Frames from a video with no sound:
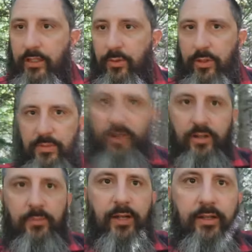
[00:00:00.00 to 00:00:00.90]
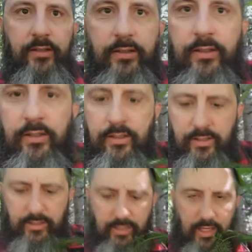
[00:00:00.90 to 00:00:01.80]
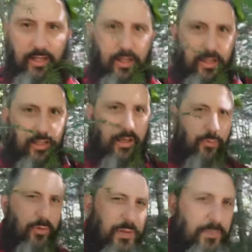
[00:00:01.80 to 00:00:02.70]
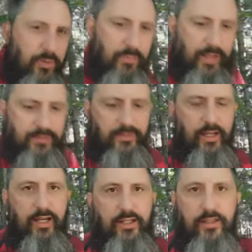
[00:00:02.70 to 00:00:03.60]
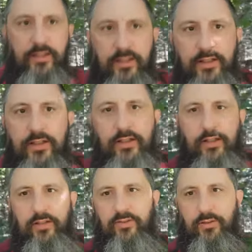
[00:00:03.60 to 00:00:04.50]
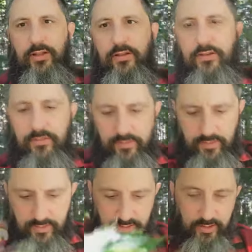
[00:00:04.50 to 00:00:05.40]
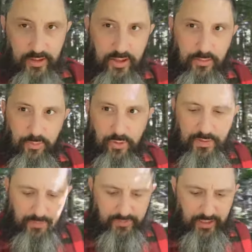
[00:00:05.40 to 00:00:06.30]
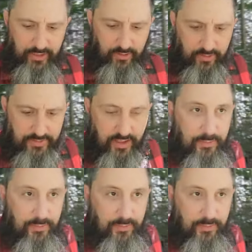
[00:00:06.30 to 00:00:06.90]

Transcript: you know what I'm talking about and uh, a lot more people are about to die from it more people dying all the